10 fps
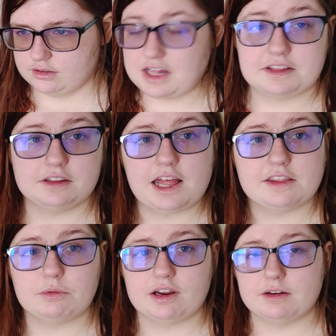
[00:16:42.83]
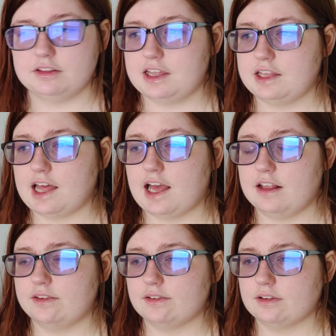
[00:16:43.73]
that's that's a rec- thing that
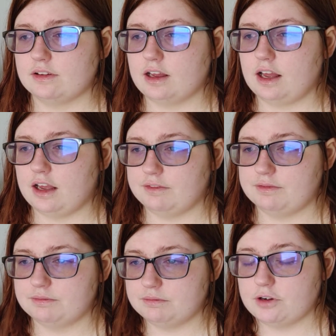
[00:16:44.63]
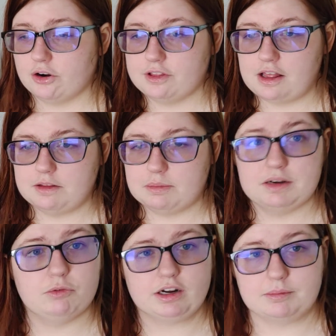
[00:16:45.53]
has I've heard has
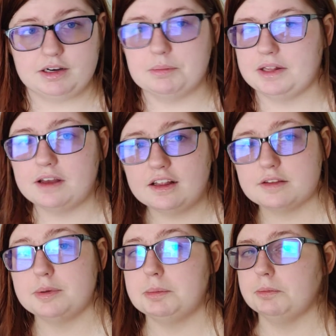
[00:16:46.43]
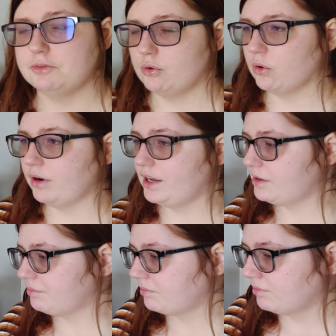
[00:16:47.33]
been recommended by tons of people before,
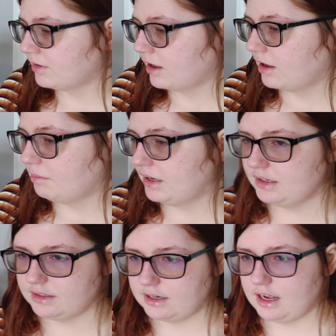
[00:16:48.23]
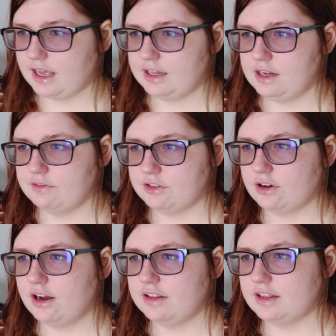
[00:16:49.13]
right? But I never
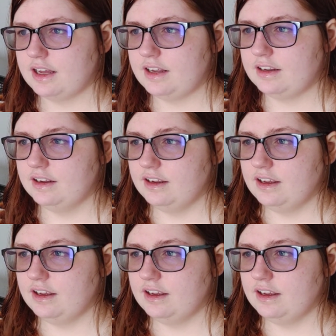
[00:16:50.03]
thought that